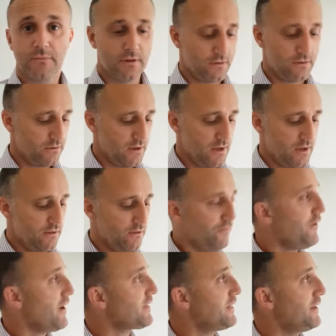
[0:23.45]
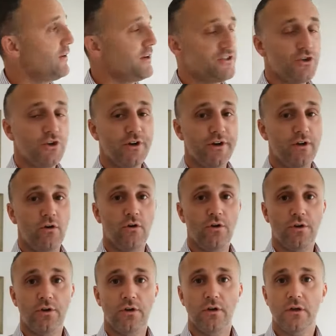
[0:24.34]
The fact that I turn it
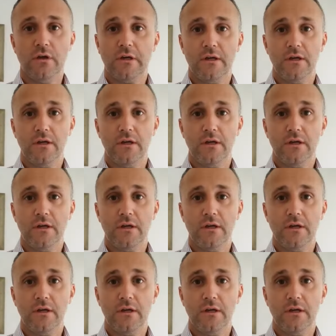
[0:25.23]
on,